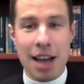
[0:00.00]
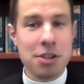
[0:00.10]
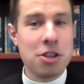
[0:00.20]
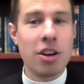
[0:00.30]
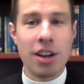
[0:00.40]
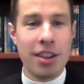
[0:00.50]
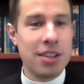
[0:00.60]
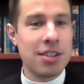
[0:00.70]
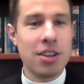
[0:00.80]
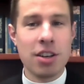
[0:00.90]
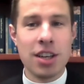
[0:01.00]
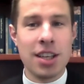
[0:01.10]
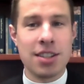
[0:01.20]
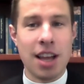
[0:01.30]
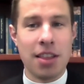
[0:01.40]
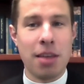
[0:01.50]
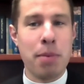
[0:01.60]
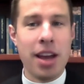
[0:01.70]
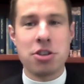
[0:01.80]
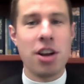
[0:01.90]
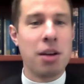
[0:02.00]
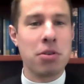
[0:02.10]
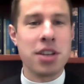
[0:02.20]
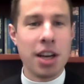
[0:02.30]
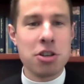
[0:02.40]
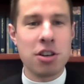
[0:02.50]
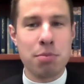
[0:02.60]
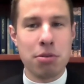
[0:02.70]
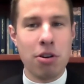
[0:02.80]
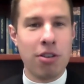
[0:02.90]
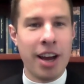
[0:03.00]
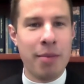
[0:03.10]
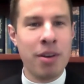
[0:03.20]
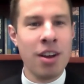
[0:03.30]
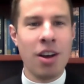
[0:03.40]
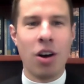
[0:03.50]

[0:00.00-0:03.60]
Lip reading: last year and this year is that the Paycheck Protection Program